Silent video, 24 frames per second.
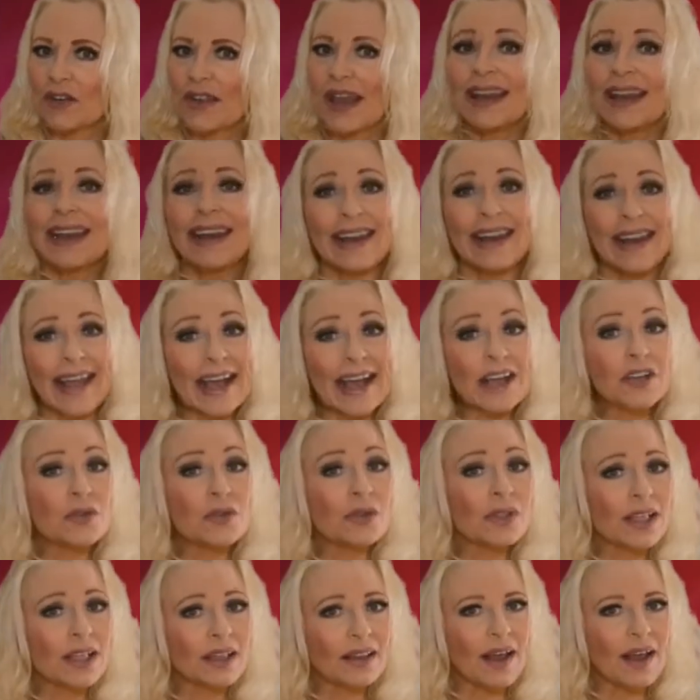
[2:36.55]
that
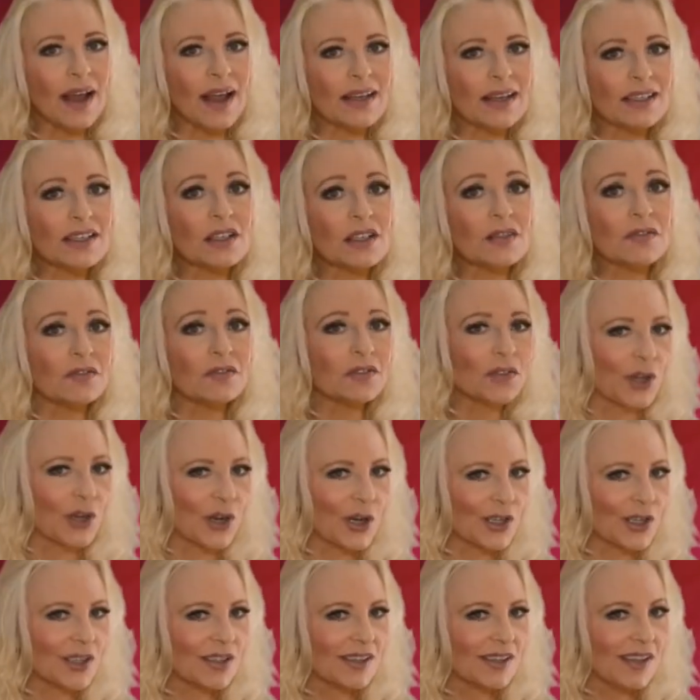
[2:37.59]
naturally likes to
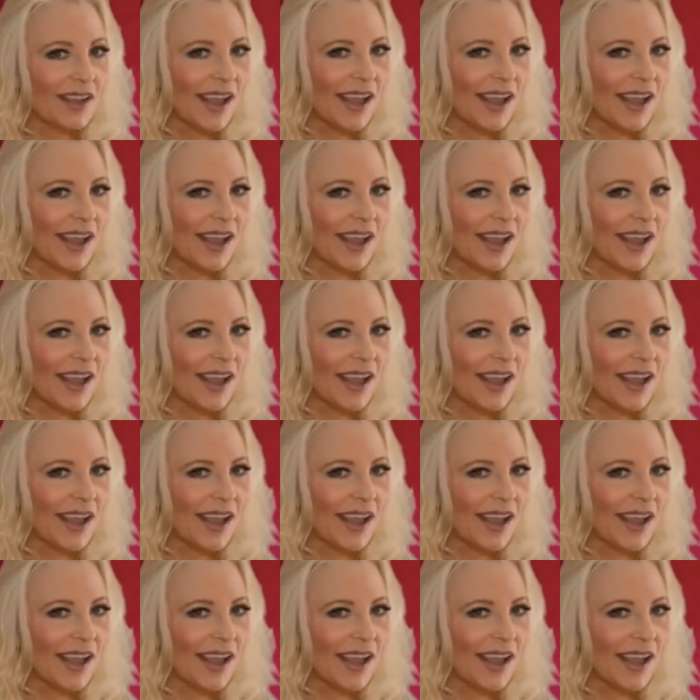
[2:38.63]
flirt,